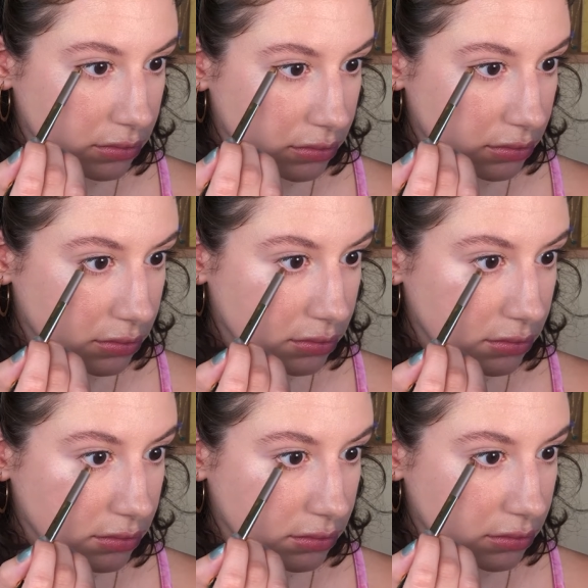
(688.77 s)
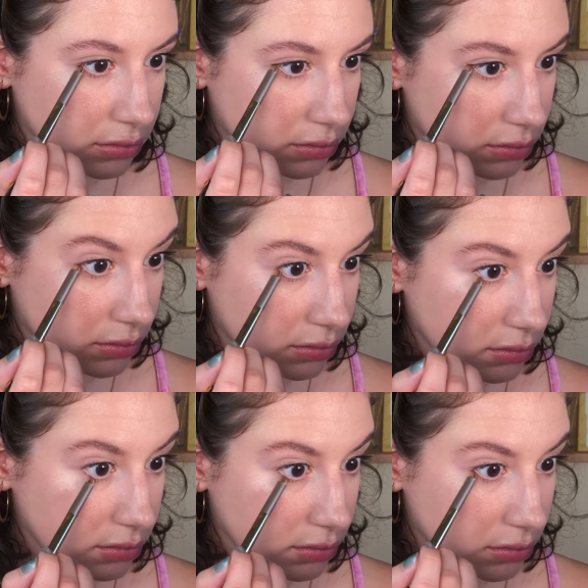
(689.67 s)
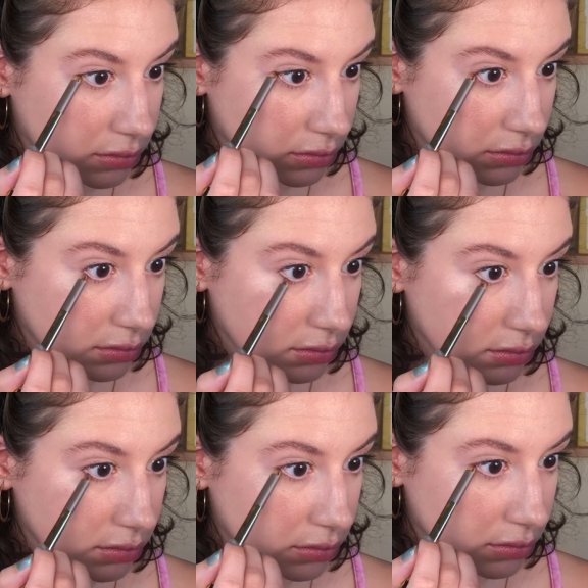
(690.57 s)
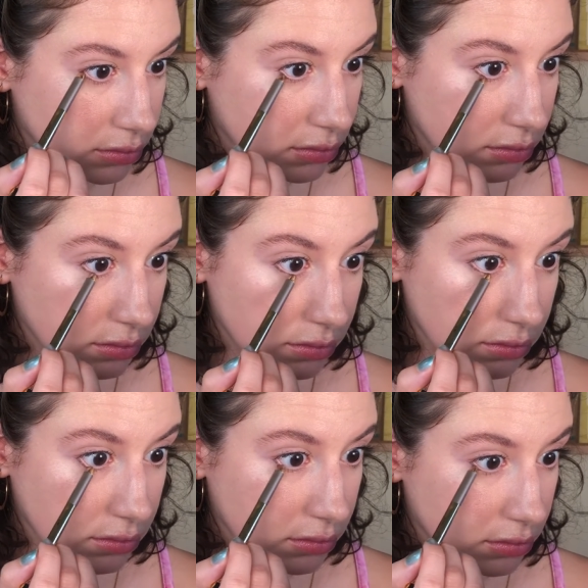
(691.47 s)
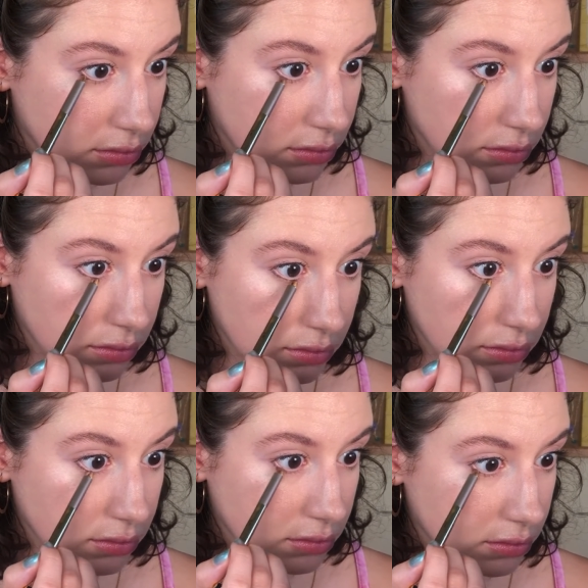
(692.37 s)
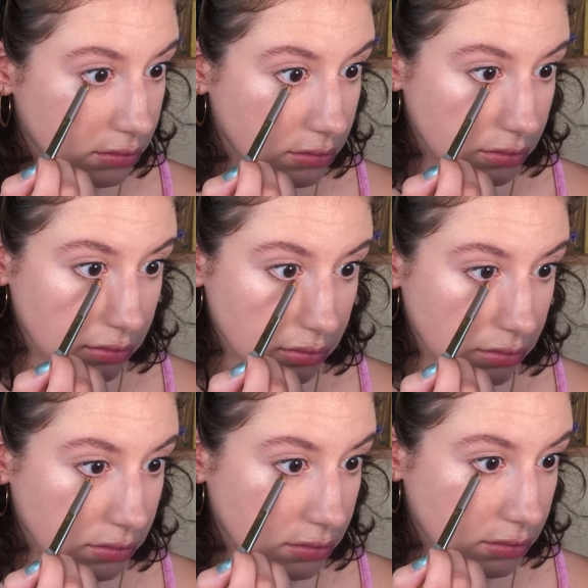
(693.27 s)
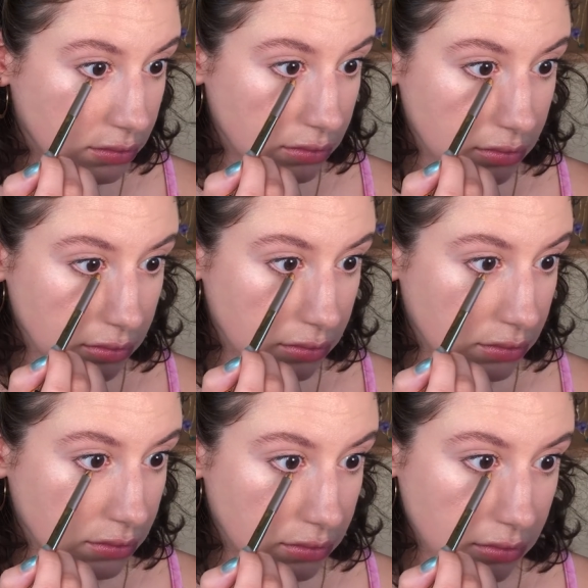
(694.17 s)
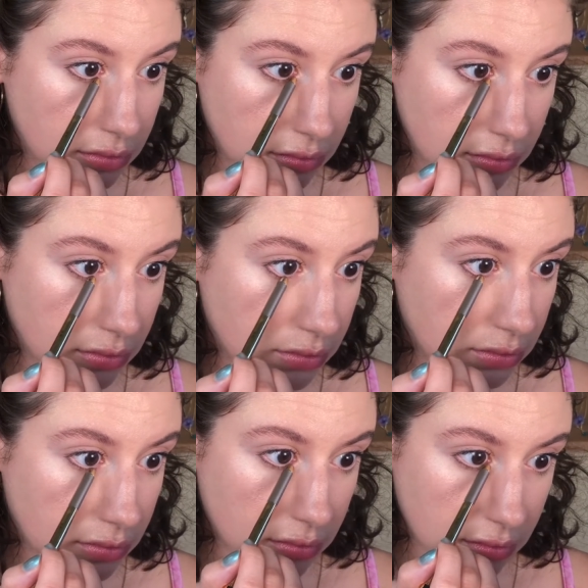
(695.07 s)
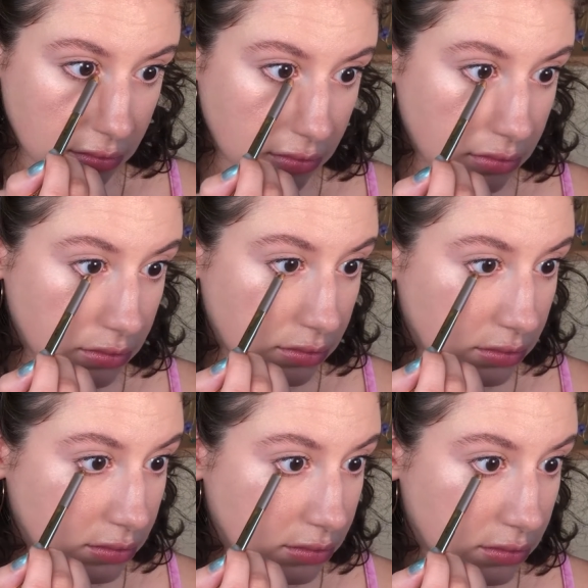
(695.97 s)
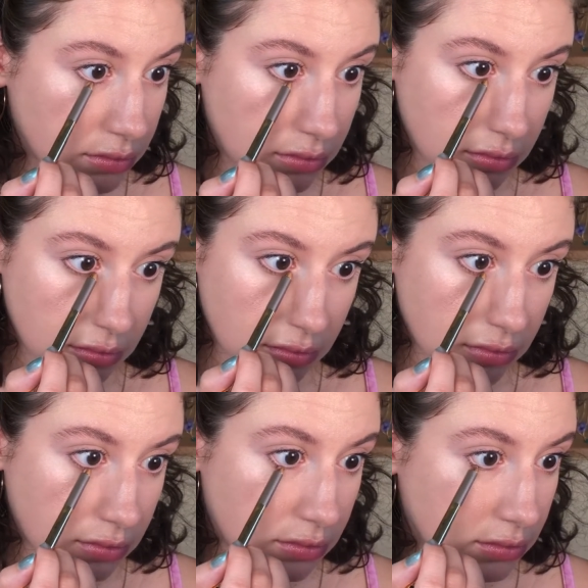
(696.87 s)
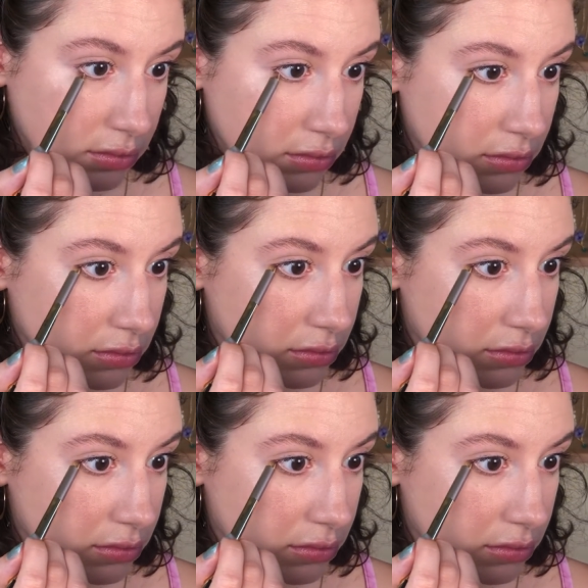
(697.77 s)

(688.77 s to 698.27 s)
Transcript: Gel Eyeliner in Pewter Please. This is just a very pretty sparkly eyeliner. I